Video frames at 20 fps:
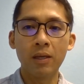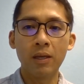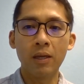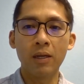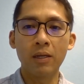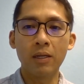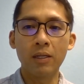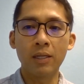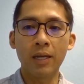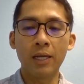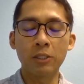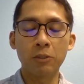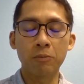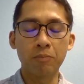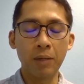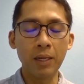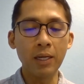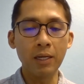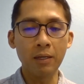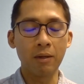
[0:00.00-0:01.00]
and it has
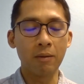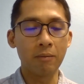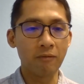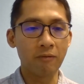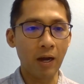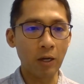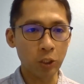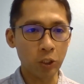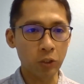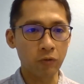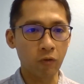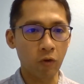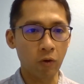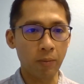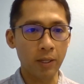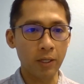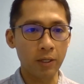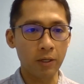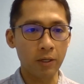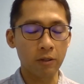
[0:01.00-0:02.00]
been vouched for
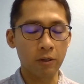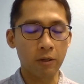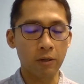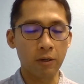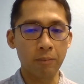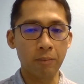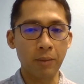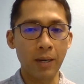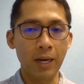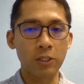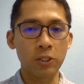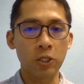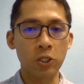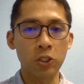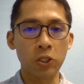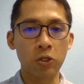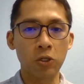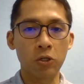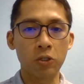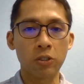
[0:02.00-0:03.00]
by other
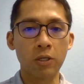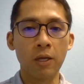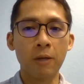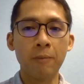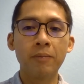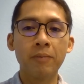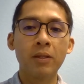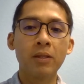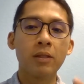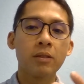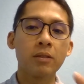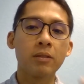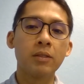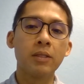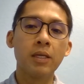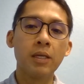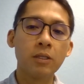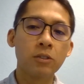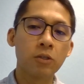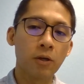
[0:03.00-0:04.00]
practitioners that
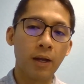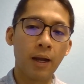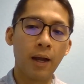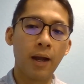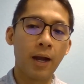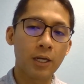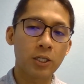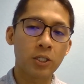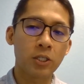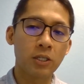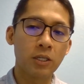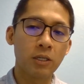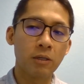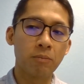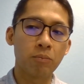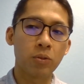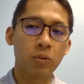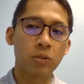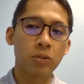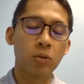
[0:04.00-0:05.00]
these are actually
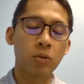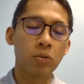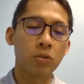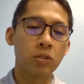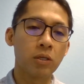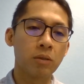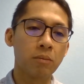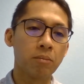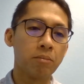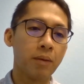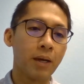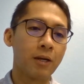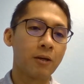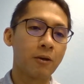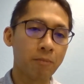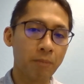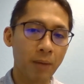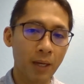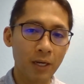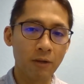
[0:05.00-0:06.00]
producing
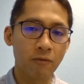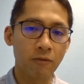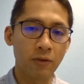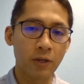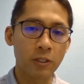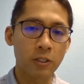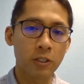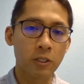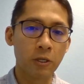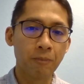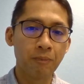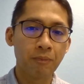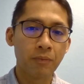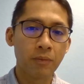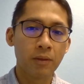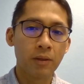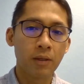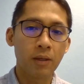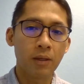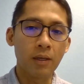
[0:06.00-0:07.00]
better benefits,
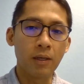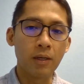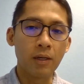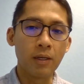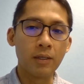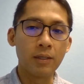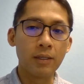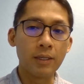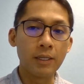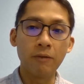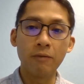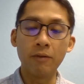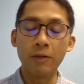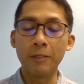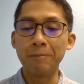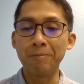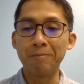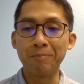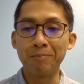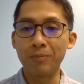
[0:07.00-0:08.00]
and
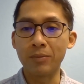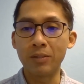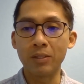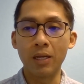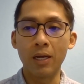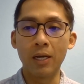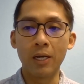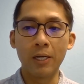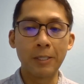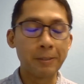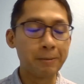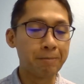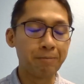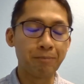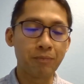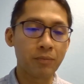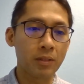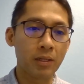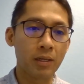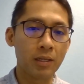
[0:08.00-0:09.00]
even
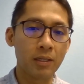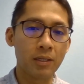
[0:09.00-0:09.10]
um,